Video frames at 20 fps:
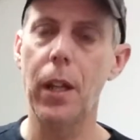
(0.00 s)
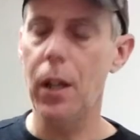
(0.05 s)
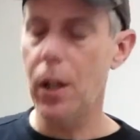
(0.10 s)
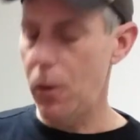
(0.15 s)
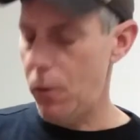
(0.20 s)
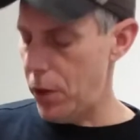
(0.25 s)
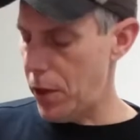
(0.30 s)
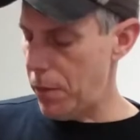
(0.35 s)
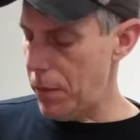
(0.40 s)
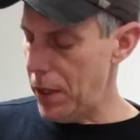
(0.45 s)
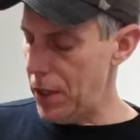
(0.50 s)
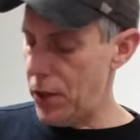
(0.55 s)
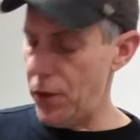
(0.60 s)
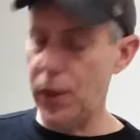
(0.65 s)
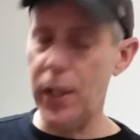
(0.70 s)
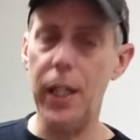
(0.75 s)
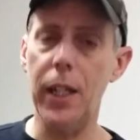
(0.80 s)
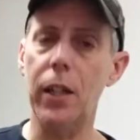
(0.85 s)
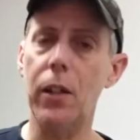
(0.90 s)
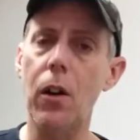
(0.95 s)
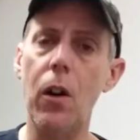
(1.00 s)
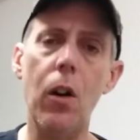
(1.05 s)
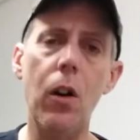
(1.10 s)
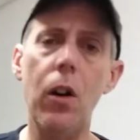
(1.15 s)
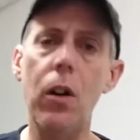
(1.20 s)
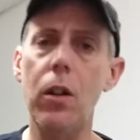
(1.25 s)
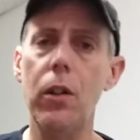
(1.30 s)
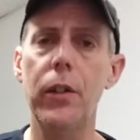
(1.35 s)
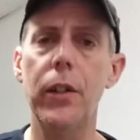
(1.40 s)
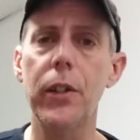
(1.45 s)
which means you're getting
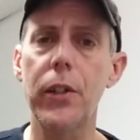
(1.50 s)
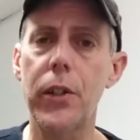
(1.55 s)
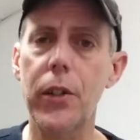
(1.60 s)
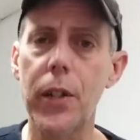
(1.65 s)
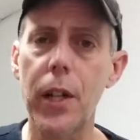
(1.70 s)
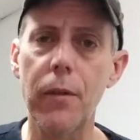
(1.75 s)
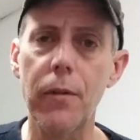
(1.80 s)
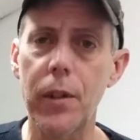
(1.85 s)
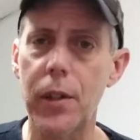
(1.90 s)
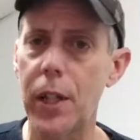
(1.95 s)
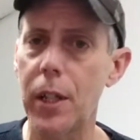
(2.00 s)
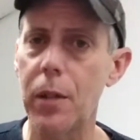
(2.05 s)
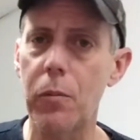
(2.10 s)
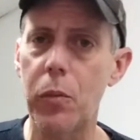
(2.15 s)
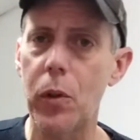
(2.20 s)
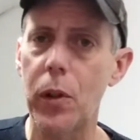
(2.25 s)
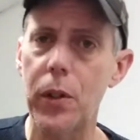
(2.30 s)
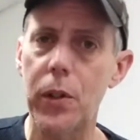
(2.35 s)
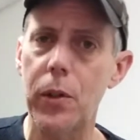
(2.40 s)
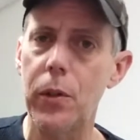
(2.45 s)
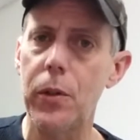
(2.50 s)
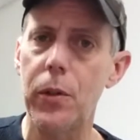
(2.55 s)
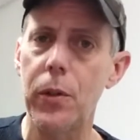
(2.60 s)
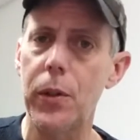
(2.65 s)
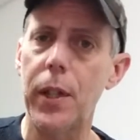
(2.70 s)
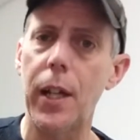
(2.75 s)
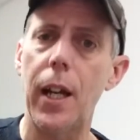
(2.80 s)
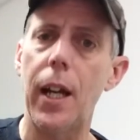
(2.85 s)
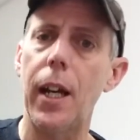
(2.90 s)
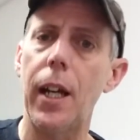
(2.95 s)
all this
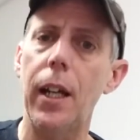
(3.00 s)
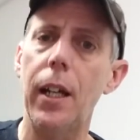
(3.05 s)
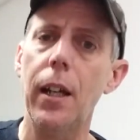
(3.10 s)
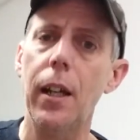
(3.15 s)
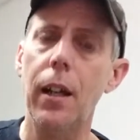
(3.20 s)
17.22K.